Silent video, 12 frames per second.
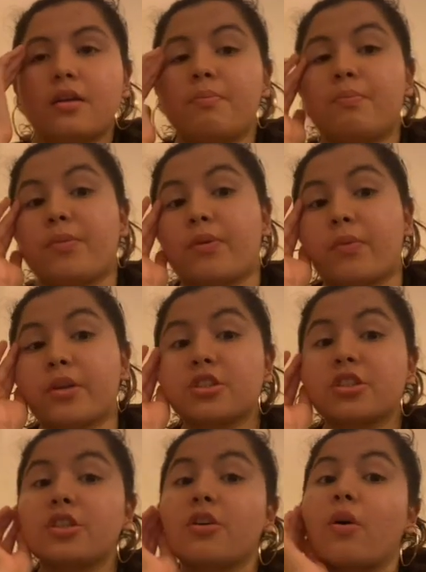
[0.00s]
But once
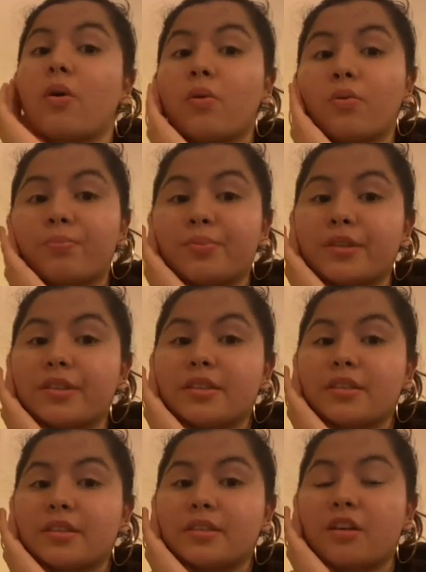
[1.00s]
she
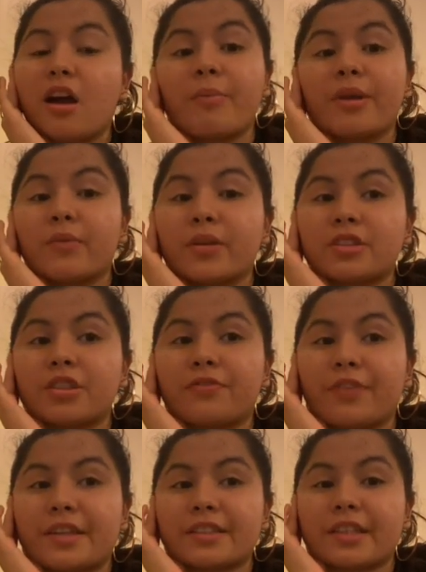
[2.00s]

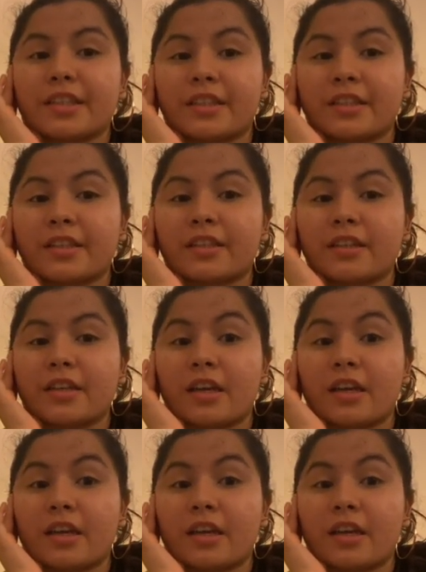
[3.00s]
finds the key